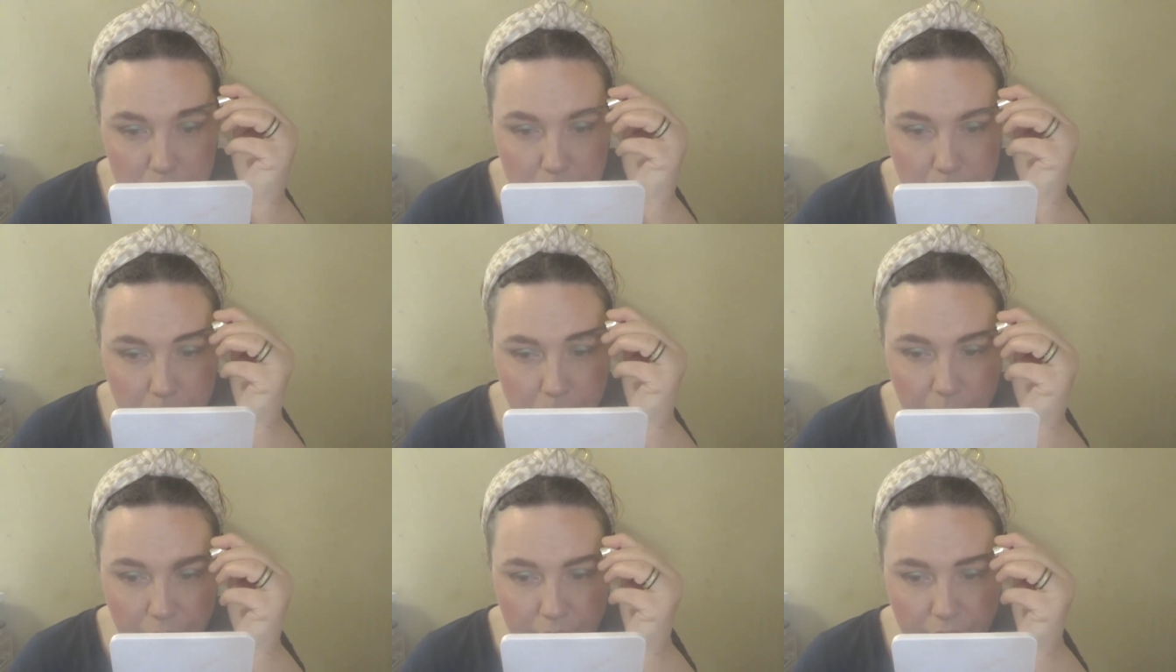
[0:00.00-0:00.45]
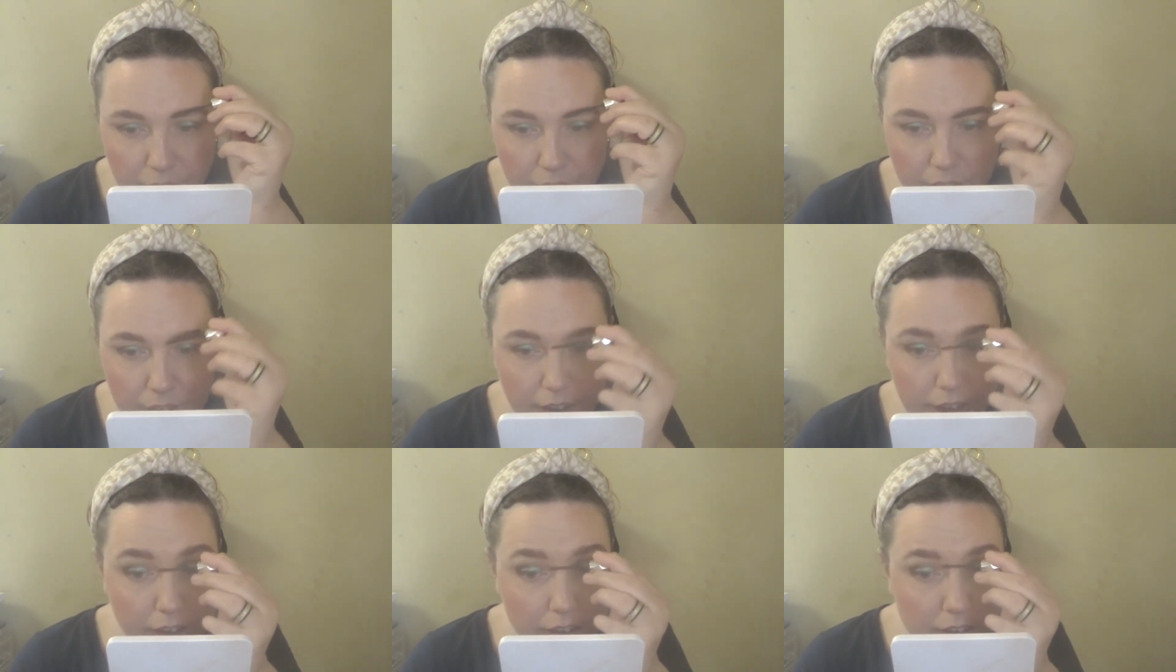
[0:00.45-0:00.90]

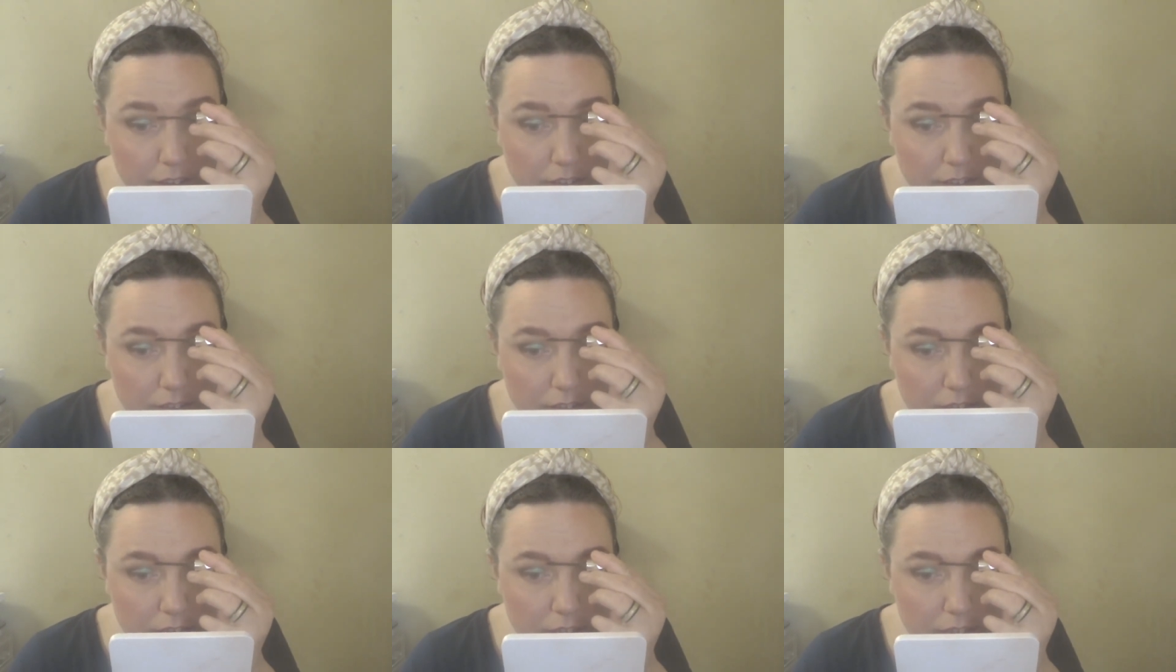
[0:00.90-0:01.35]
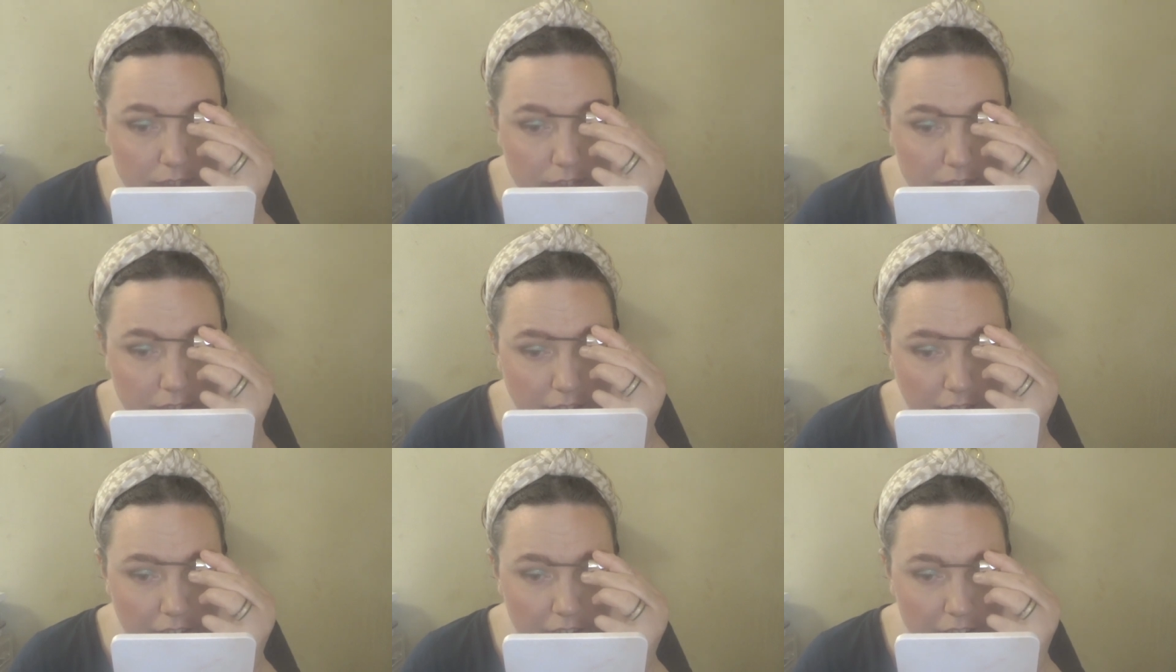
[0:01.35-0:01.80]
But,
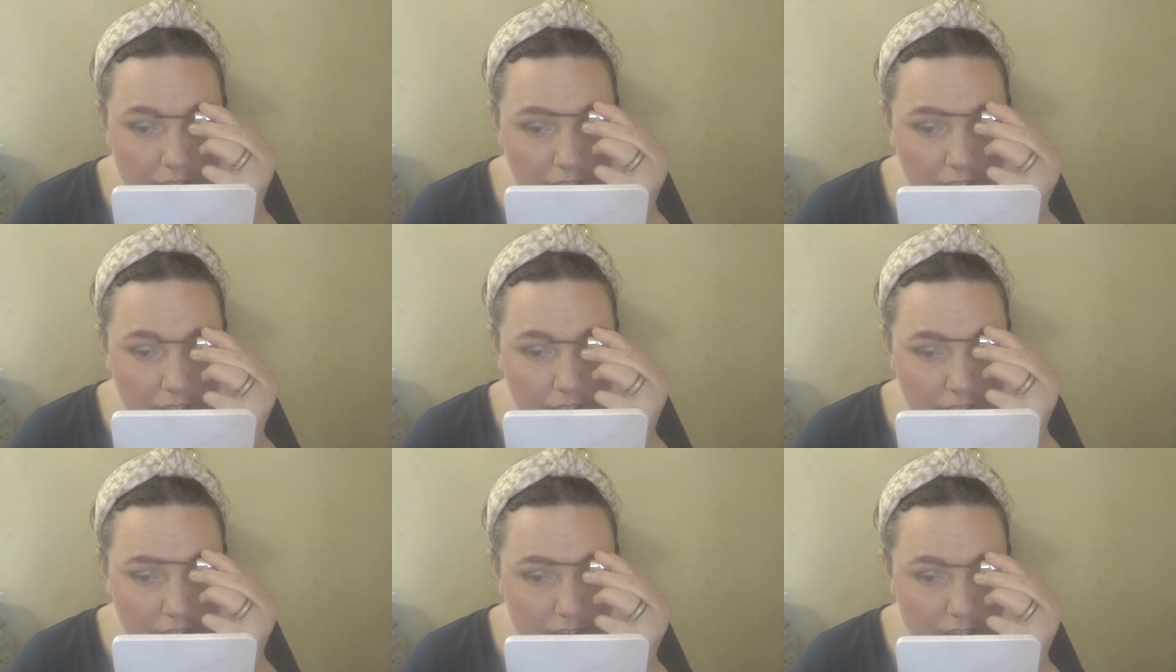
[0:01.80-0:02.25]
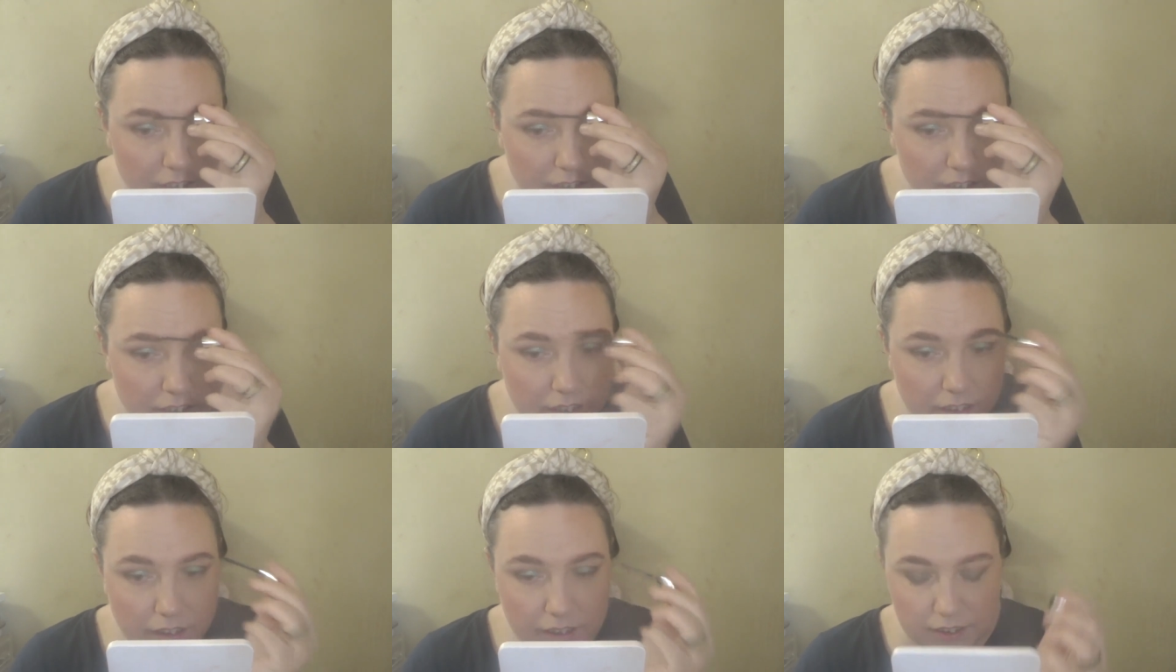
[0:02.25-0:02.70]
like I said,
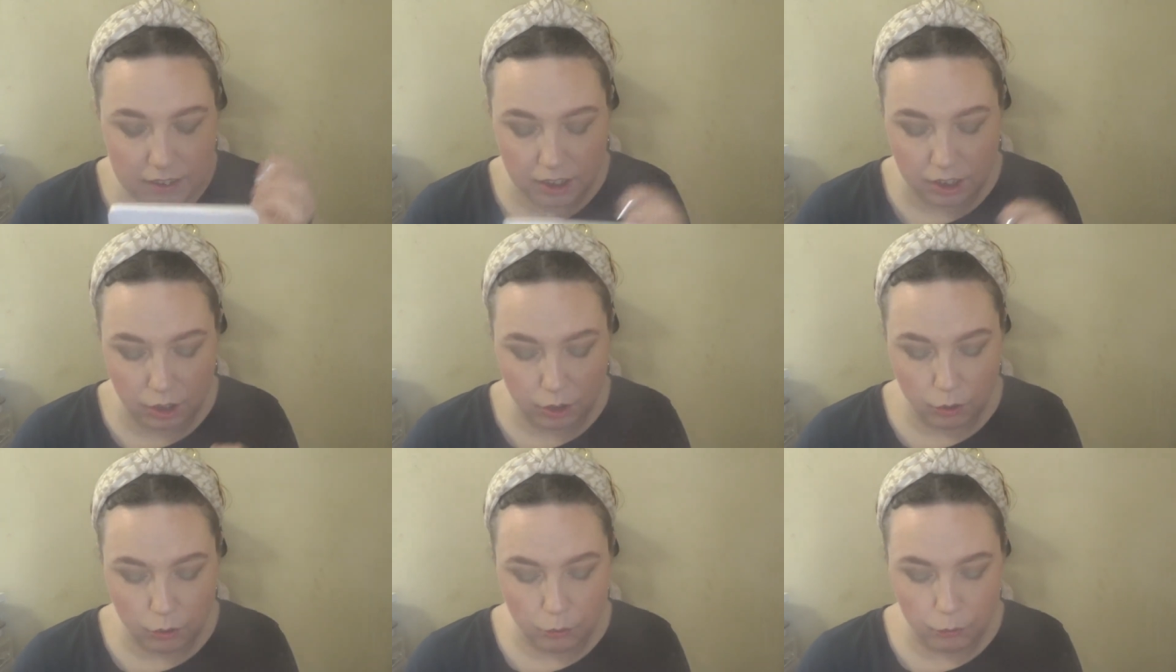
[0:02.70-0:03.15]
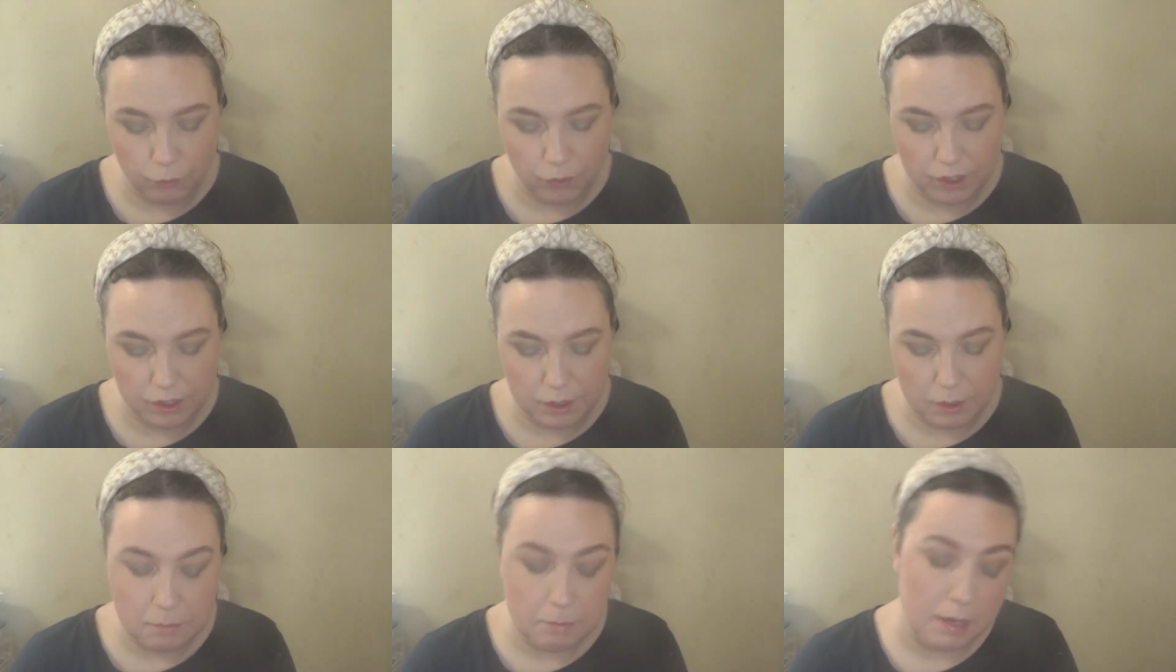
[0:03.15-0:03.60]
stick
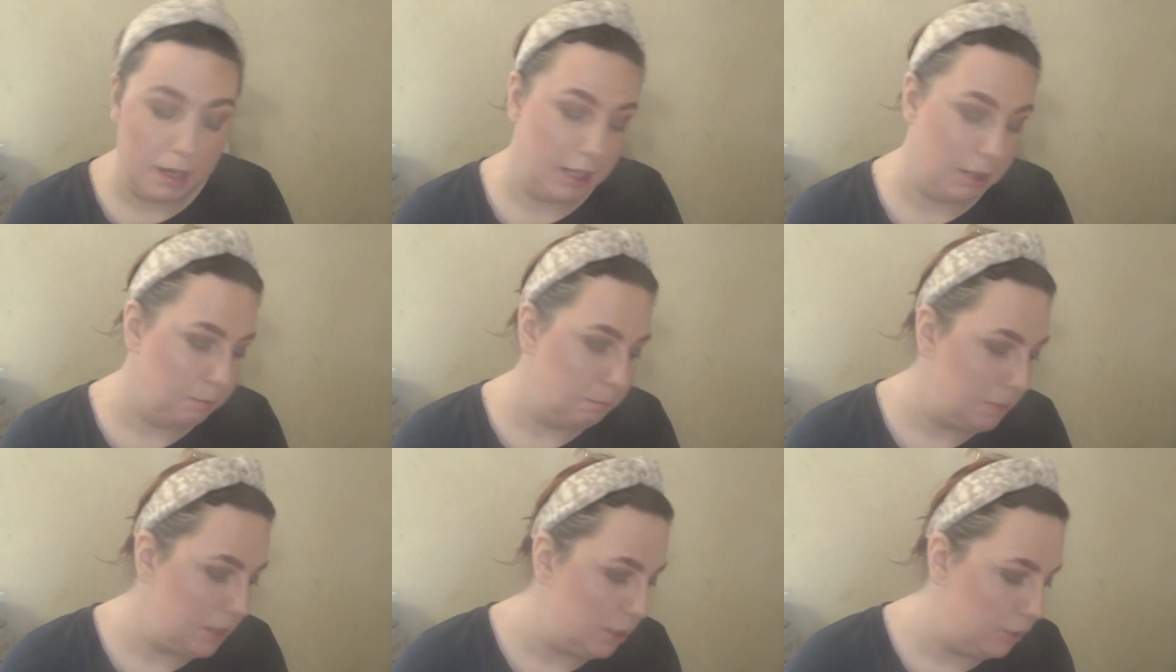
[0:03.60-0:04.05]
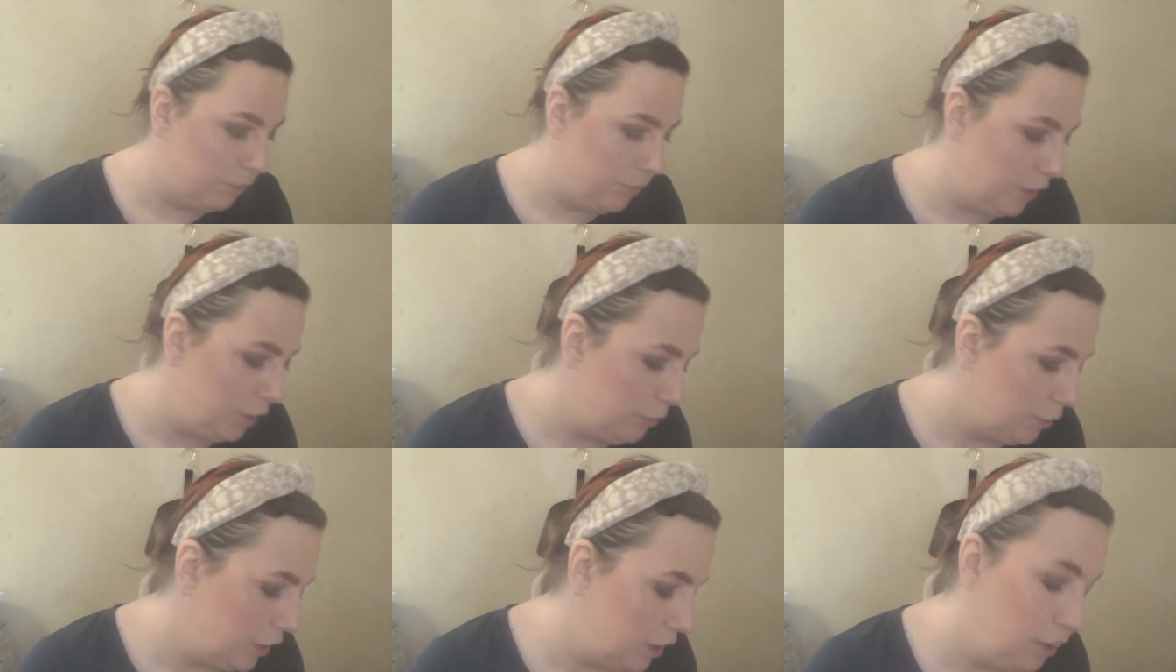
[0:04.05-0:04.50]
with my
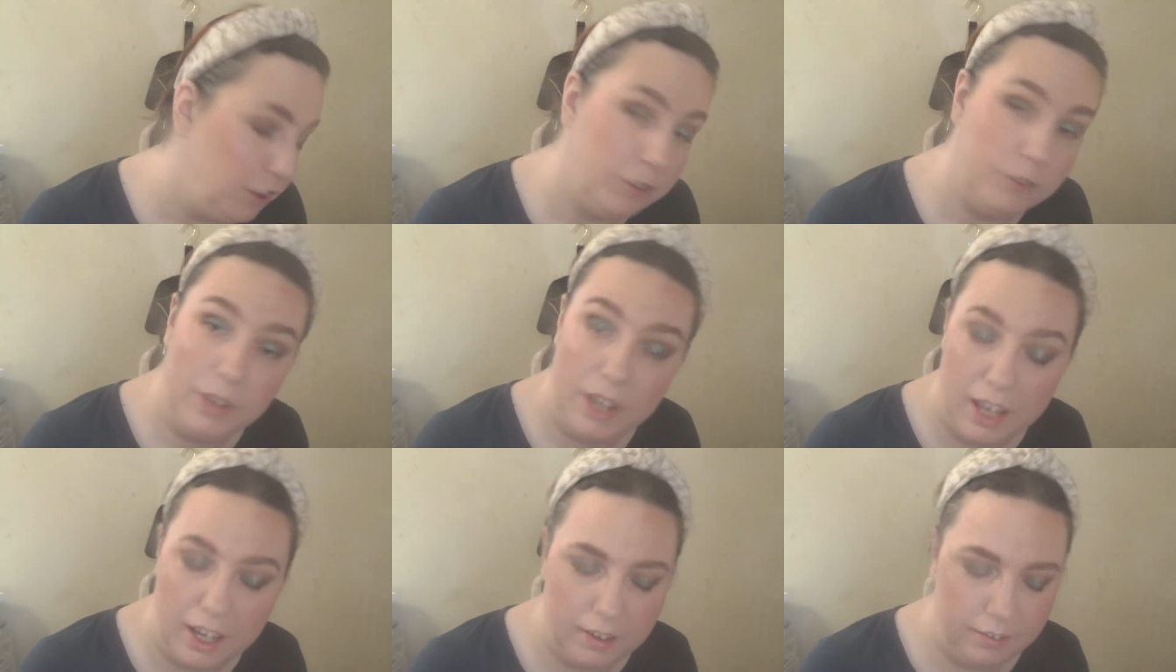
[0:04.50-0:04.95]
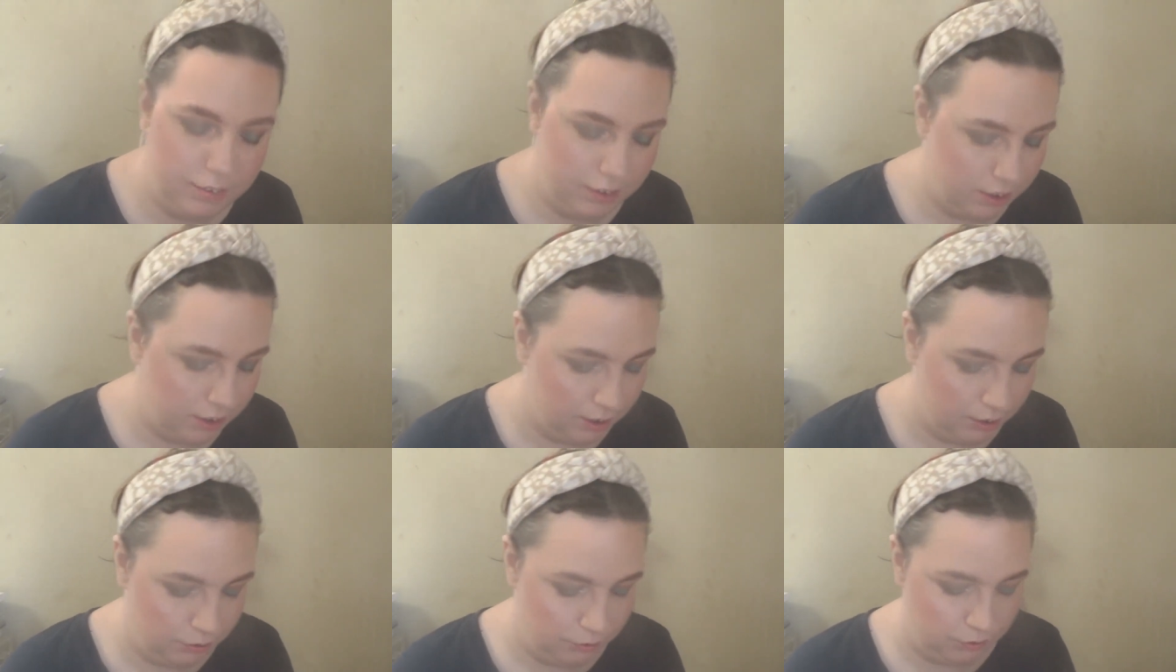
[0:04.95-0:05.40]
benefit when I don't have
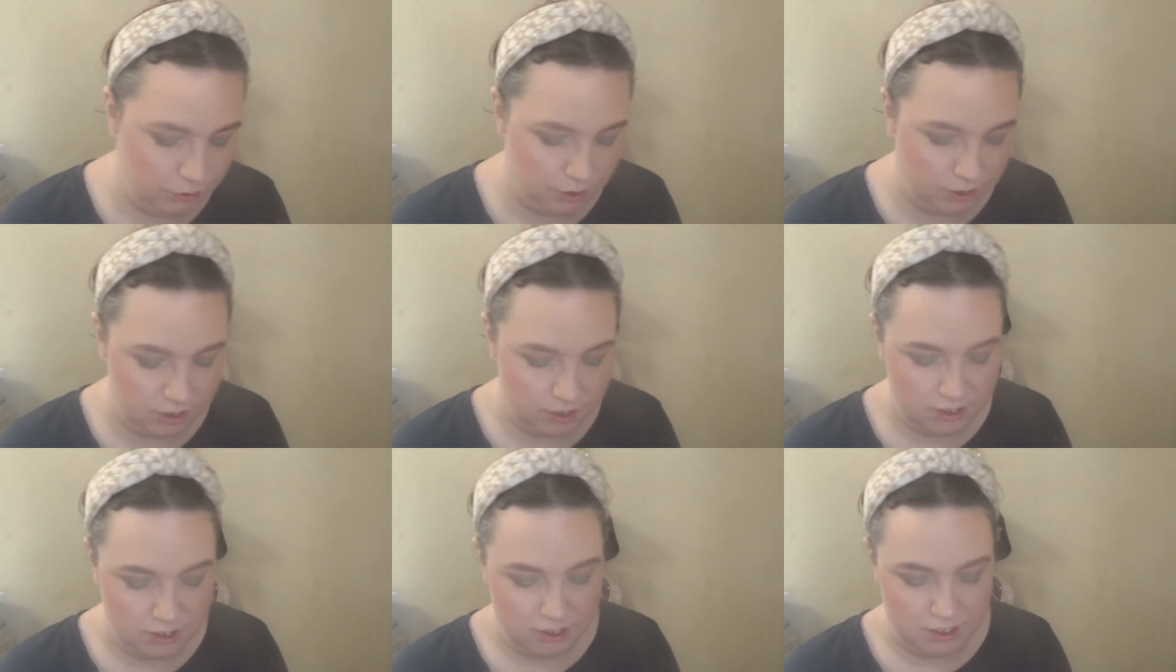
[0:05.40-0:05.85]
those.